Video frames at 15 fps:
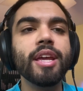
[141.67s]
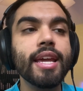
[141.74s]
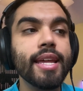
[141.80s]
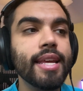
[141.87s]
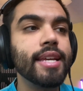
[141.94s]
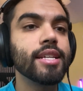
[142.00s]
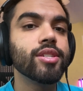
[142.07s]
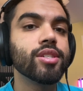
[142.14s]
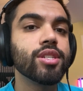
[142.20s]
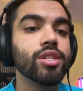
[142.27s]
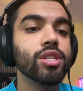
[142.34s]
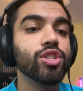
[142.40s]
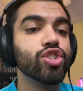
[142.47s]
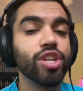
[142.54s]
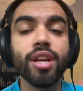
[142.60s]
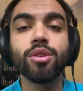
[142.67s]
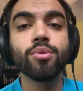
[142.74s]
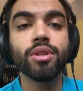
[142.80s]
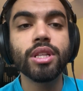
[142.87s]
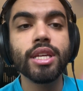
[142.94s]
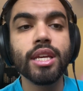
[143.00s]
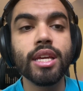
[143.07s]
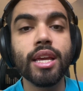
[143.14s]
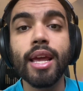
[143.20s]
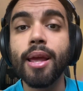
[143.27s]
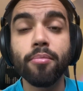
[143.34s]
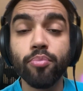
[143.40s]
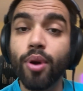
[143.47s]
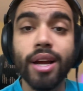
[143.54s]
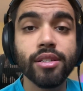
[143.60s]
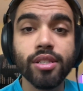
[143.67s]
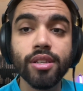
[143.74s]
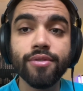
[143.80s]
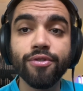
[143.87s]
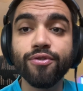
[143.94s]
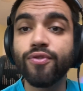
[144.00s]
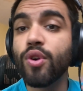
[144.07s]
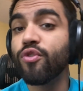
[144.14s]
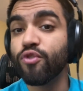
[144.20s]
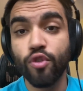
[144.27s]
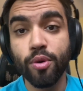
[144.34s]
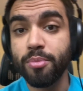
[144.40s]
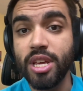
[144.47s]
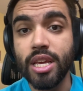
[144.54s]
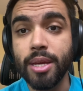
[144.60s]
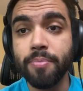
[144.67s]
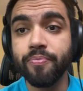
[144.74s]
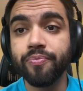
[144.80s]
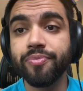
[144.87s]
It is genuinely impressive for me.